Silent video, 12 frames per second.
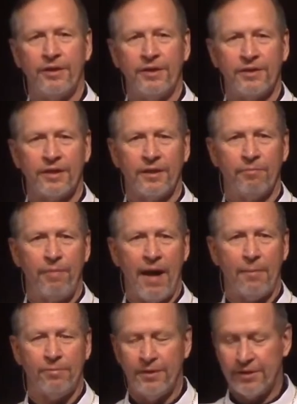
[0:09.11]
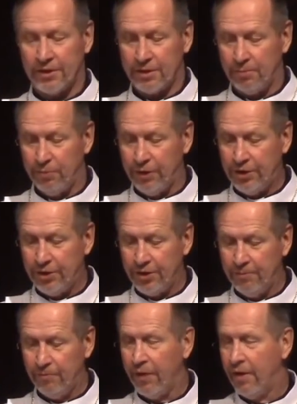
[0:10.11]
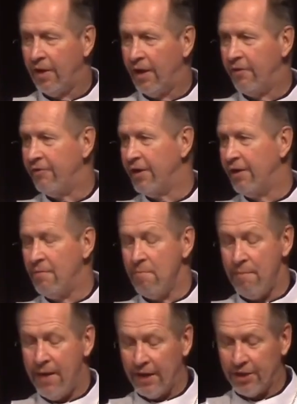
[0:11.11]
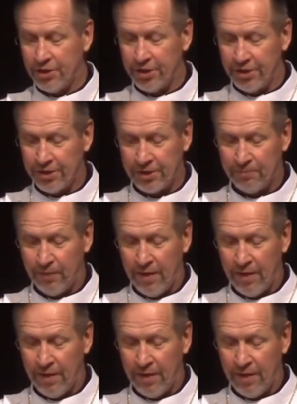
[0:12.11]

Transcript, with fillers: He's a Baptist preacher of a megachurch,